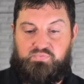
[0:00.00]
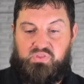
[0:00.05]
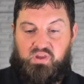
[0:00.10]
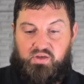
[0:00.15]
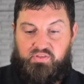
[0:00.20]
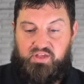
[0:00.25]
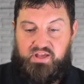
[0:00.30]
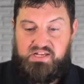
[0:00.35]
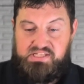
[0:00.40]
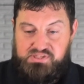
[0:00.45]

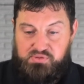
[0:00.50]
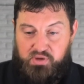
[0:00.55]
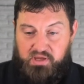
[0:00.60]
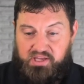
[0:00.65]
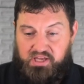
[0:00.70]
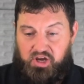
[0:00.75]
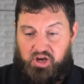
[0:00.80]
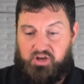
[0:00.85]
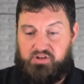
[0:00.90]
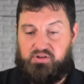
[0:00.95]
These three
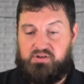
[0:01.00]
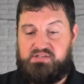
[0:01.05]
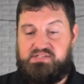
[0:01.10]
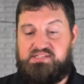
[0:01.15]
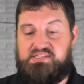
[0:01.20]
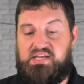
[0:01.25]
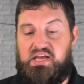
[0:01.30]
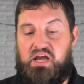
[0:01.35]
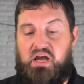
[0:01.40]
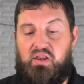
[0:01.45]

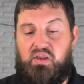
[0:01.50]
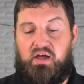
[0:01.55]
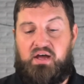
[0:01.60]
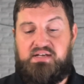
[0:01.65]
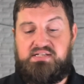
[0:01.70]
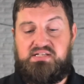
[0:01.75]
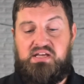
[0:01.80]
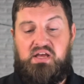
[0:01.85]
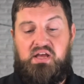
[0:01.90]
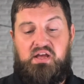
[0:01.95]
characters tell
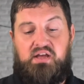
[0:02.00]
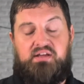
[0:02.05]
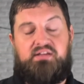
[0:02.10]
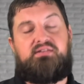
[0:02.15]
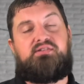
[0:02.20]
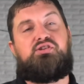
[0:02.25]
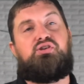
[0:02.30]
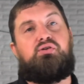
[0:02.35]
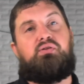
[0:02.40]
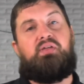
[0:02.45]
us
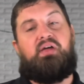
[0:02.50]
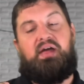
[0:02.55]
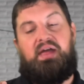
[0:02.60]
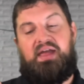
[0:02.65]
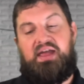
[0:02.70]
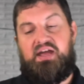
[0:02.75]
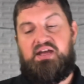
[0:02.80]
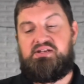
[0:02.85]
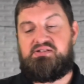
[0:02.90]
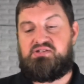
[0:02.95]
to the
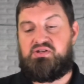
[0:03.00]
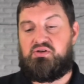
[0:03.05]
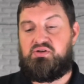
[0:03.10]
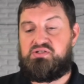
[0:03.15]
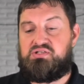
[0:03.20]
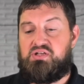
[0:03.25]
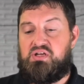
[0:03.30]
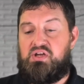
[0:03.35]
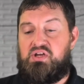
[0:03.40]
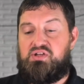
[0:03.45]

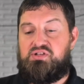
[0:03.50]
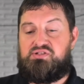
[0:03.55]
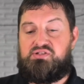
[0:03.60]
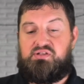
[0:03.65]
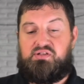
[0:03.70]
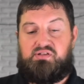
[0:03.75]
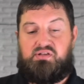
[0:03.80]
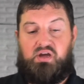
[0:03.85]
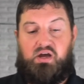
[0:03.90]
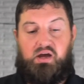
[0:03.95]
answers
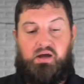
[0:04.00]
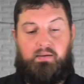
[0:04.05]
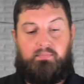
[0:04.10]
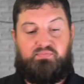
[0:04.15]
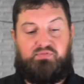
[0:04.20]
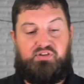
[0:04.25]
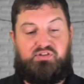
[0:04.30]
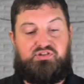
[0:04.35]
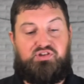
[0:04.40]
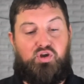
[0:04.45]
um,
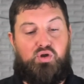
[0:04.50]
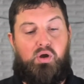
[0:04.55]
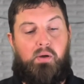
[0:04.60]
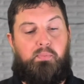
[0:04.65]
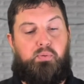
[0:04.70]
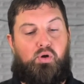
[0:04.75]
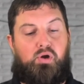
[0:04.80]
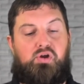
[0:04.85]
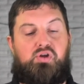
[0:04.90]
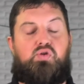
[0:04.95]
the two
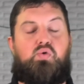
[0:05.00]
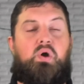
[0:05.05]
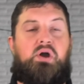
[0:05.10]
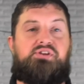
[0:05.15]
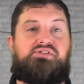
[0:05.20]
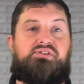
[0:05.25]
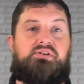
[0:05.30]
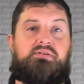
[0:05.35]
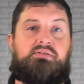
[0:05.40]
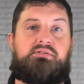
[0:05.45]
important
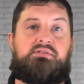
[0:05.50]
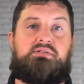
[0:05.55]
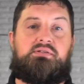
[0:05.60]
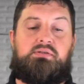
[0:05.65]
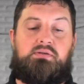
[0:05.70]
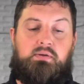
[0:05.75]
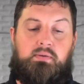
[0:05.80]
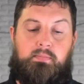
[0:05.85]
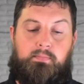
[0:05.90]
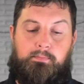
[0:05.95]
questions.
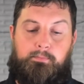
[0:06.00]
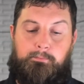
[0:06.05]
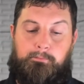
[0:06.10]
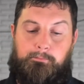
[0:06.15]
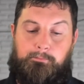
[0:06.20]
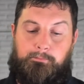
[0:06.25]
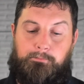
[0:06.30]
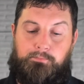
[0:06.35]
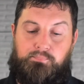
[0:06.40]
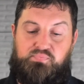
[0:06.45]

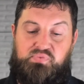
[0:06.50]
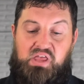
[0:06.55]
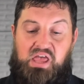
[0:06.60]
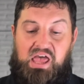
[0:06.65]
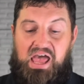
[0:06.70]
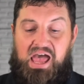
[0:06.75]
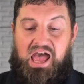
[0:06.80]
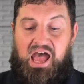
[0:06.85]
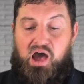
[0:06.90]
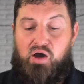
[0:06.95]

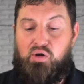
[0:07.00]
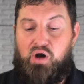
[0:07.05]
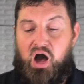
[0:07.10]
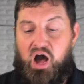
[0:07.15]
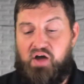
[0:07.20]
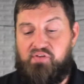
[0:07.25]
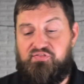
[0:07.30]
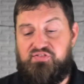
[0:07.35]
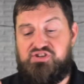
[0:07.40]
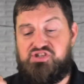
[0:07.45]
How
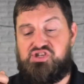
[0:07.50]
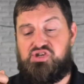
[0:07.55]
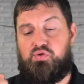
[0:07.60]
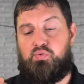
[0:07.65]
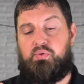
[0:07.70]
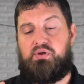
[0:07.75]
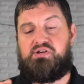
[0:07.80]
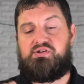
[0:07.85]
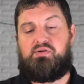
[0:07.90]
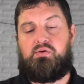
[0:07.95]
often should
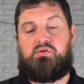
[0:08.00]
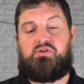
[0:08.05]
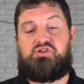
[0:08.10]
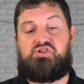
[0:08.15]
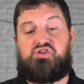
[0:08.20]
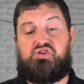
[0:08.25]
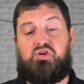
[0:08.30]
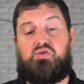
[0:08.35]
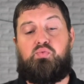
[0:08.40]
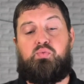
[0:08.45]
we,
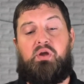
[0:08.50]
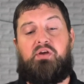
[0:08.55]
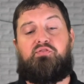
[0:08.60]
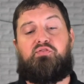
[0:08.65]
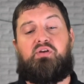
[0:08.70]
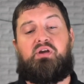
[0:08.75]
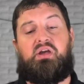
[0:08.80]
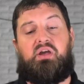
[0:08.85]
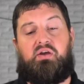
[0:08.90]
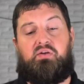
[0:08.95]
should we
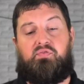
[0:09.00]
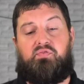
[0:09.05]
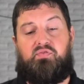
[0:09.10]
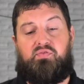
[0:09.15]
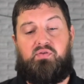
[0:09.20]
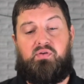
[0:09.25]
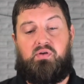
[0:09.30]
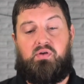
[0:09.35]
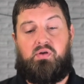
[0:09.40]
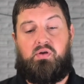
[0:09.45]
forgive?
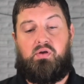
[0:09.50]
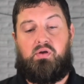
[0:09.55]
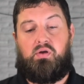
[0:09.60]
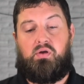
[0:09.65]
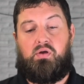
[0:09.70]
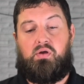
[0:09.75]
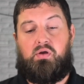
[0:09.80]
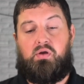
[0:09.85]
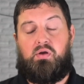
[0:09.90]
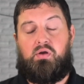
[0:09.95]

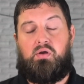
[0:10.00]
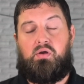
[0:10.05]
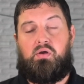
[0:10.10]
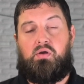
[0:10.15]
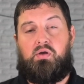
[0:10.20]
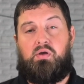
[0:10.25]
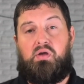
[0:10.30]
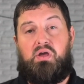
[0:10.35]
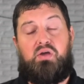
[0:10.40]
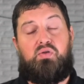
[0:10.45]

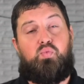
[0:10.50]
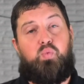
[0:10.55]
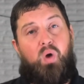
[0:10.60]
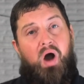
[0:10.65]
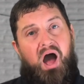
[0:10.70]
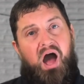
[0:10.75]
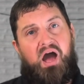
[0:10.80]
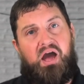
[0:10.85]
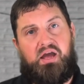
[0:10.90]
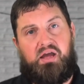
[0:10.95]
And
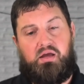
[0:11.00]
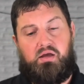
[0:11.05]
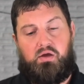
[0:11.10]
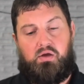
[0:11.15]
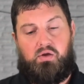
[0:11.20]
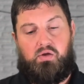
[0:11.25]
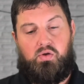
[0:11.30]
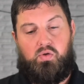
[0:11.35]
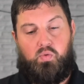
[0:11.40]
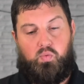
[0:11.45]
why
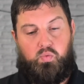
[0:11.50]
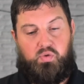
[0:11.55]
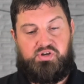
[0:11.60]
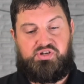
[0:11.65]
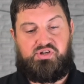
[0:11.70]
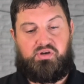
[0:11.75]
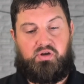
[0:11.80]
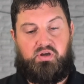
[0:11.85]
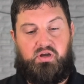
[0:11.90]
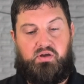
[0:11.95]
we
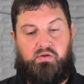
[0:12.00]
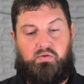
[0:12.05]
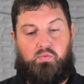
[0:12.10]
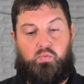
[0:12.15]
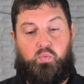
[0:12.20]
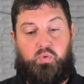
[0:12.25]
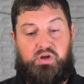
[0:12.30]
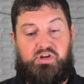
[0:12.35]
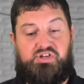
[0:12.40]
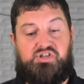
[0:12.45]
should, get,
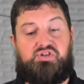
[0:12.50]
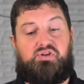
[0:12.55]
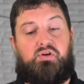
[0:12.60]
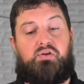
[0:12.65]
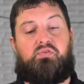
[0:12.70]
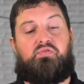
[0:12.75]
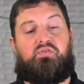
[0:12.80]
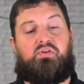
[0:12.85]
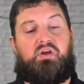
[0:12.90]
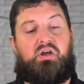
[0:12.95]
we
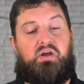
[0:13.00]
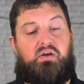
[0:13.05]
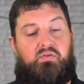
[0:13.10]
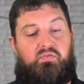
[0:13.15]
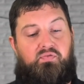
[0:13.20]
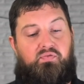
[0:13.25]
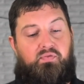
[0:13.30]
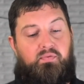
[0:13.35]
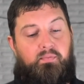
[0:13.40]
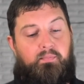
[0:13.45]
should
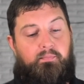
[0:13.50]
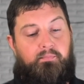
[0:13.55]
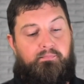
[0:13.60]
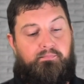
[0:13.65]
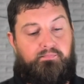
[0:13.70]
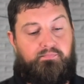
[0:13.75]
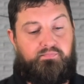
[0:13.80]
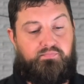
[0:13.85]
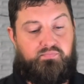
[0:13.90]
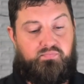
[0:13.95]
forgive?
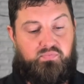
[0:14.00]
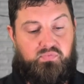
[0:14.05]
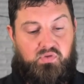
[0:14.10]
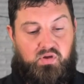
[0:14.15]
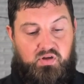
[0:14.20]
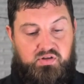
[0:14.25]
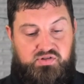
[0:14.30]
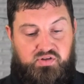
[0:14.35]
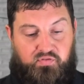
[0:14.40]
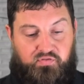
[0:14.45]

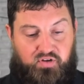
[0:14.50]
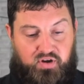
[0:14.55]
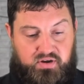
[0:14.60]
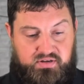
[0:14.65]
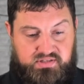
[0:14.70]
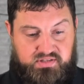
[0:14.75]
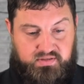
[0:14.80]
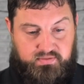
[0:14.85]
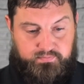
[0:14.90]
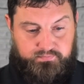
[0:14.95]
So
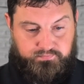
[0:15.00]
first,